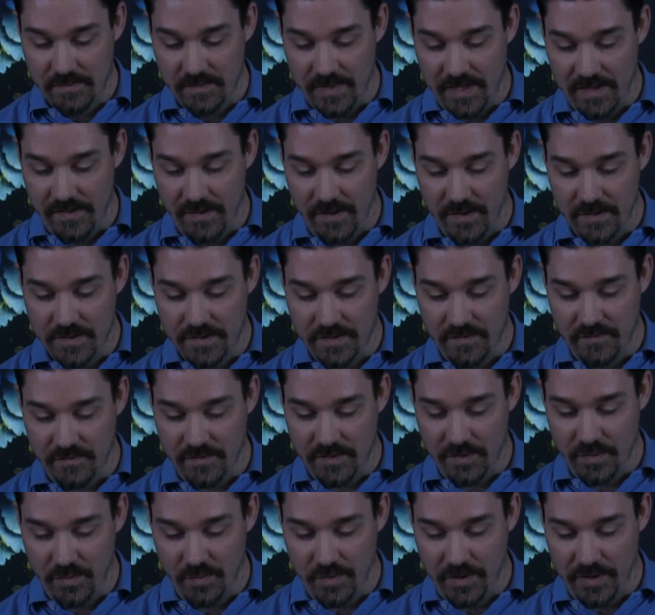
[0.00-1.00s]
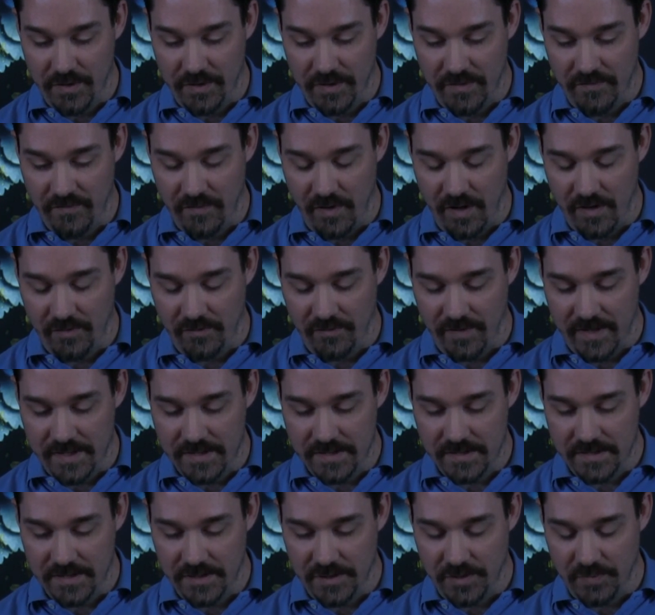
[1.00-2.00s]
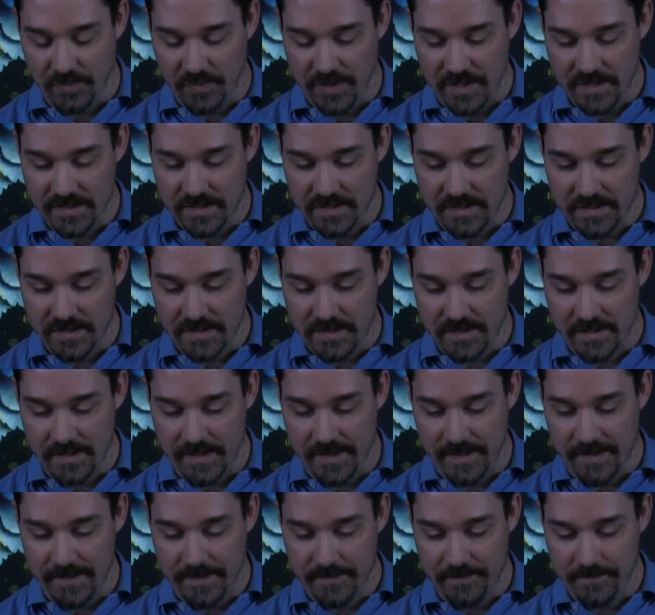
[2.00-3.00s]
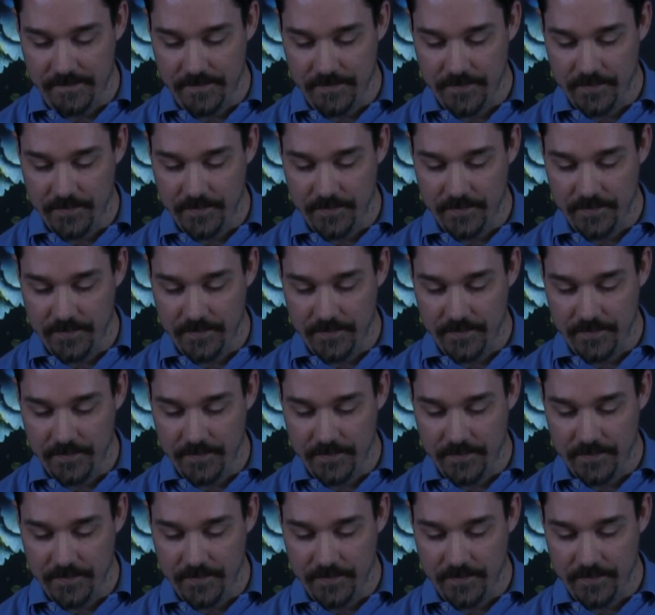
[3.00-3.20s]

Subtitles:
May those that feel weary find rest in your presence today.